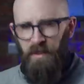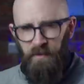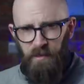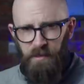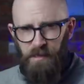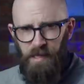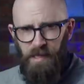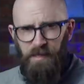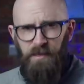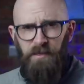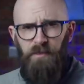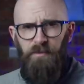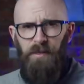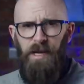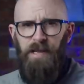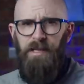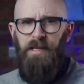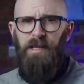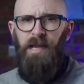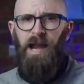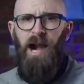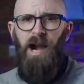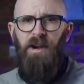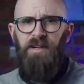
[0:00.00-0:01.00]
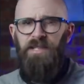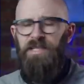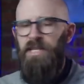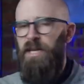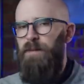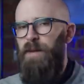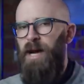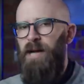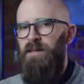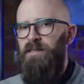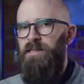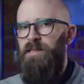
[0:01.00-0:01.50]
The second irregularity
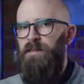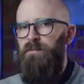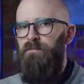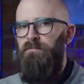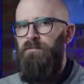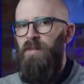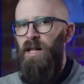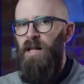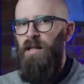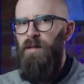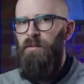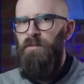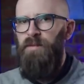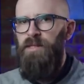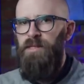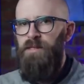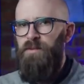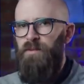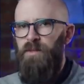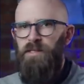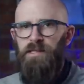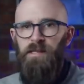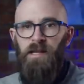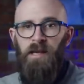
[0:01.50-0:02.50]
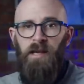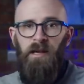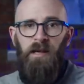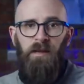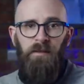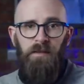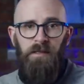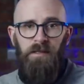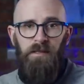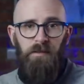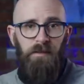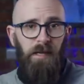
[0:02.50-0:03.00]
about his embalmment was
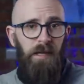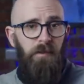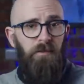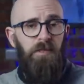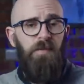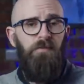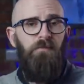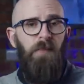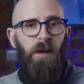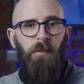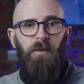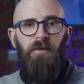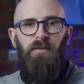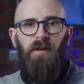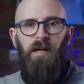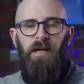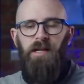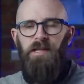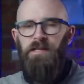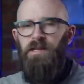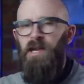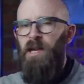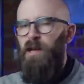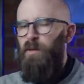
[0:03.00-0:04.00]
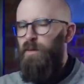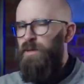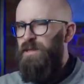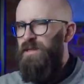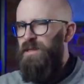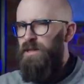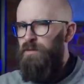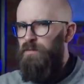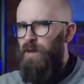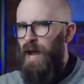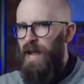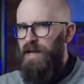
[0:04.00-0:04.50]
that he was mummified with
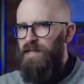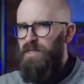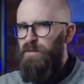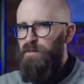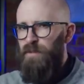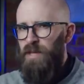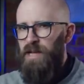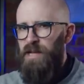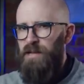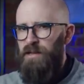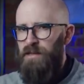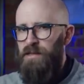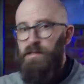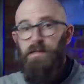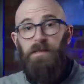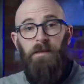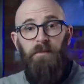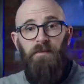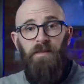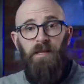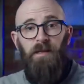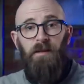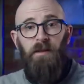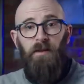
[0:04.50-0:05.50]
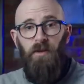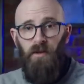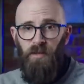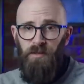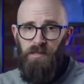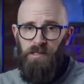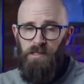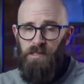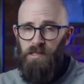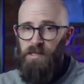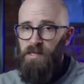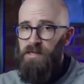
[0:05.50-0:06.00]
an erect penis, something
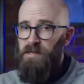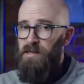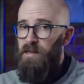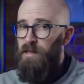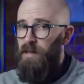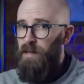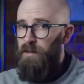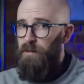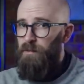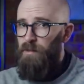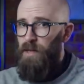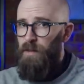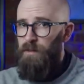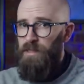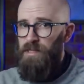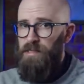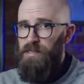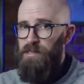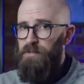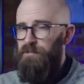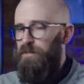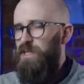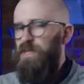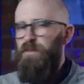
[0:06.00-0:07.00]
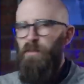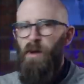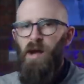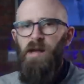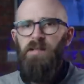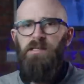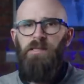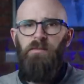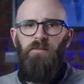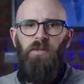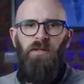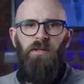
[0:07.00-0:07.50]
not seen in other mummies. It's
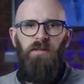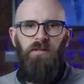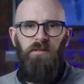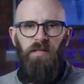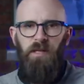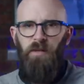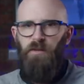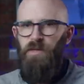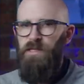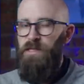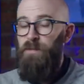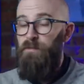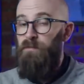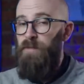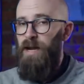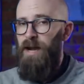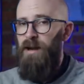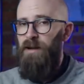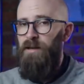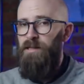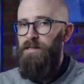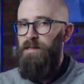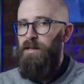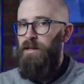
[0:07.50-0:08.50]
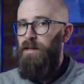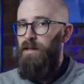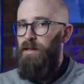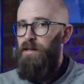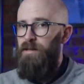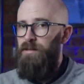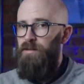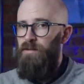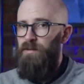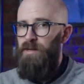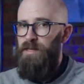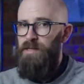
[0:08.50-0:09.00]
possible that he was embarrassingly
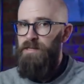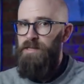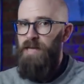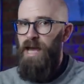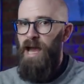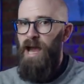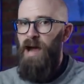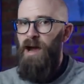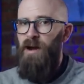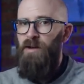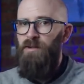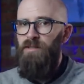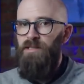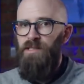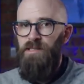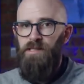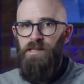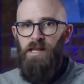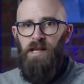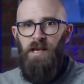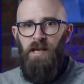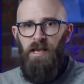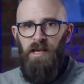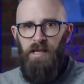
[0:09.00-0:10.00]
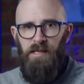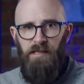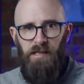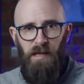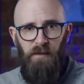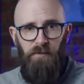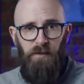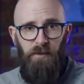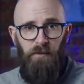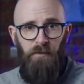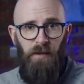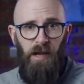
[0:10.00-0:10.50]
underendowed, as he
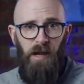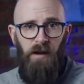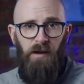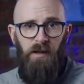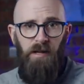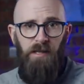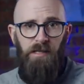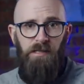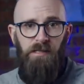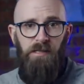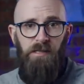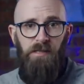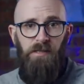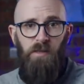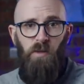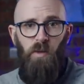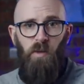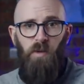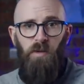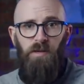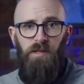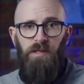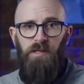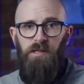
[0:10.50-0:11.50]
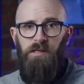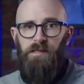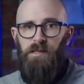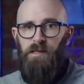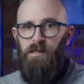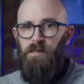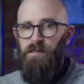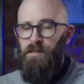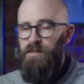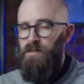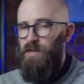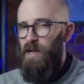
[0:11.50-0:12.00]
suffered various disorders
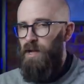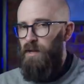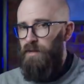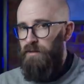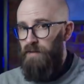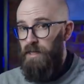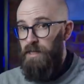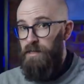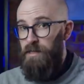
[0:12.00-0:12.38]
as a child of